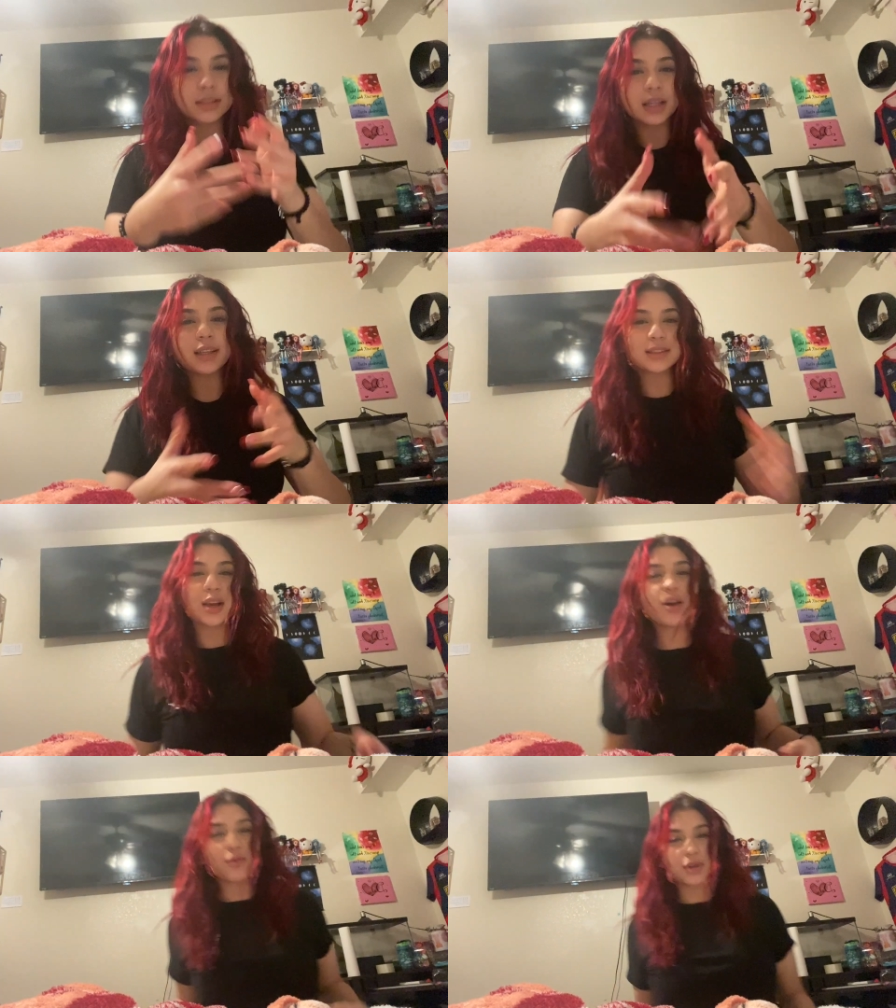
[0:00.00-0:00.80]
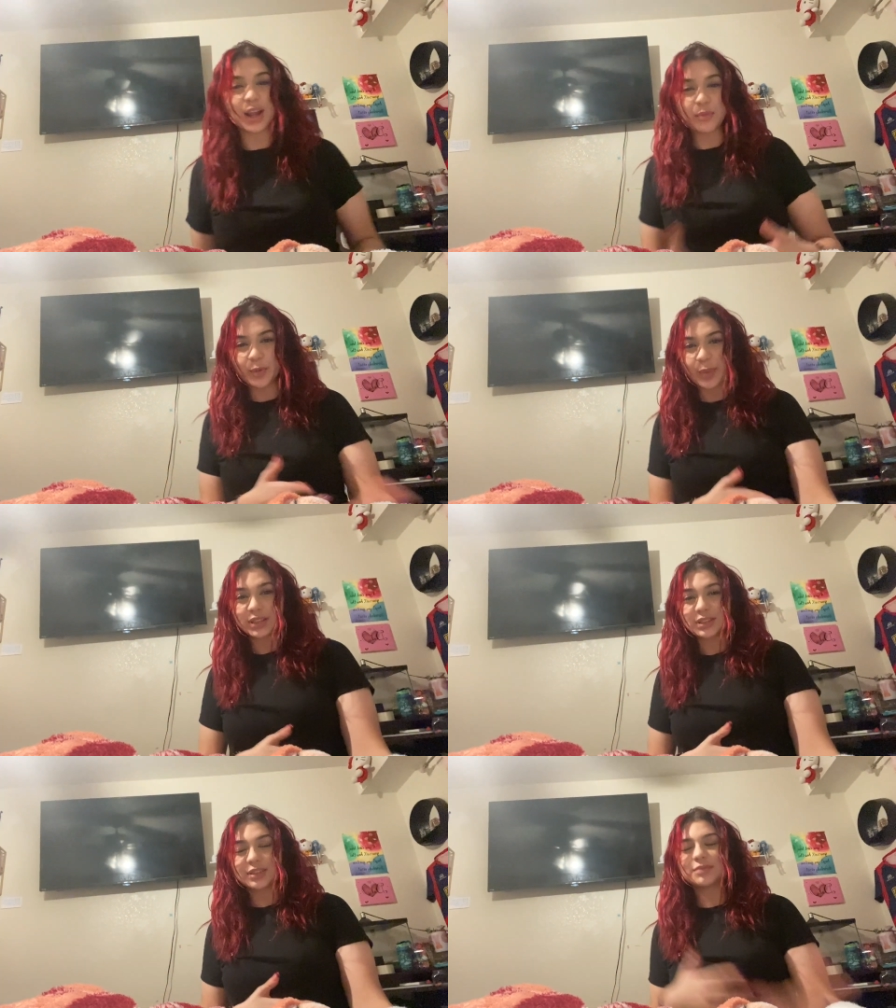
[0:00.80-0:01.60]
This, what I'm
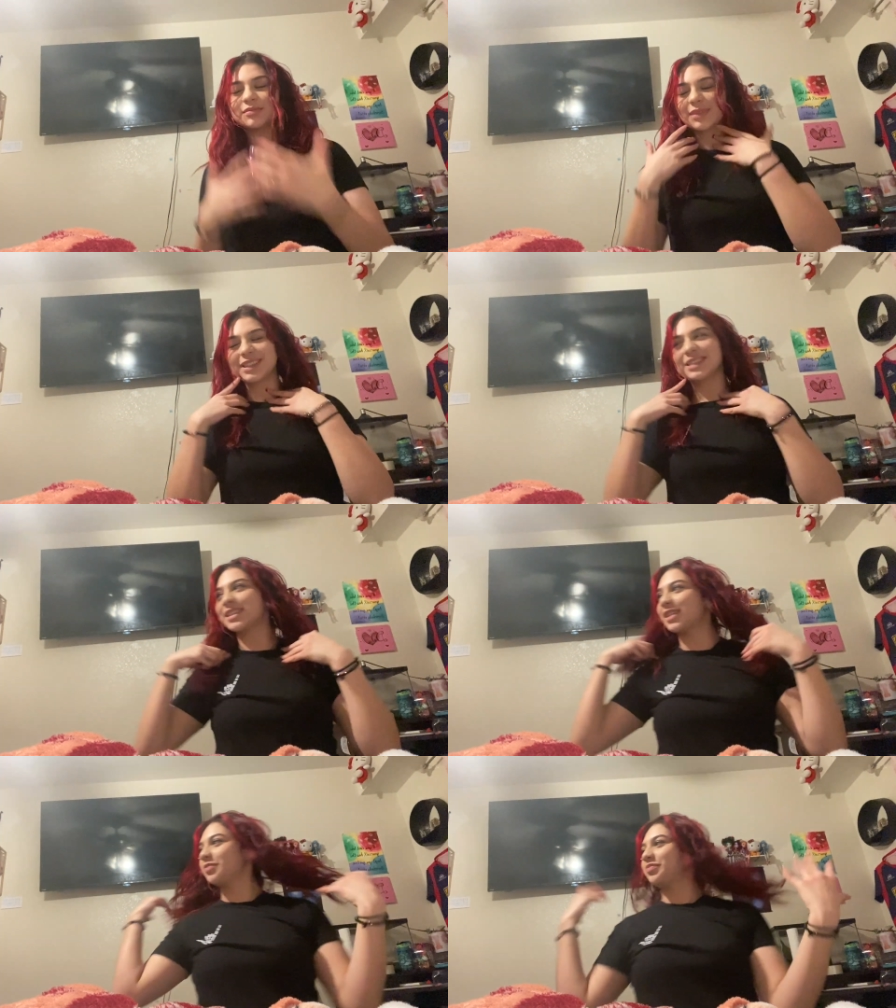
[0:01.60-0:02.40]
about to, it's not,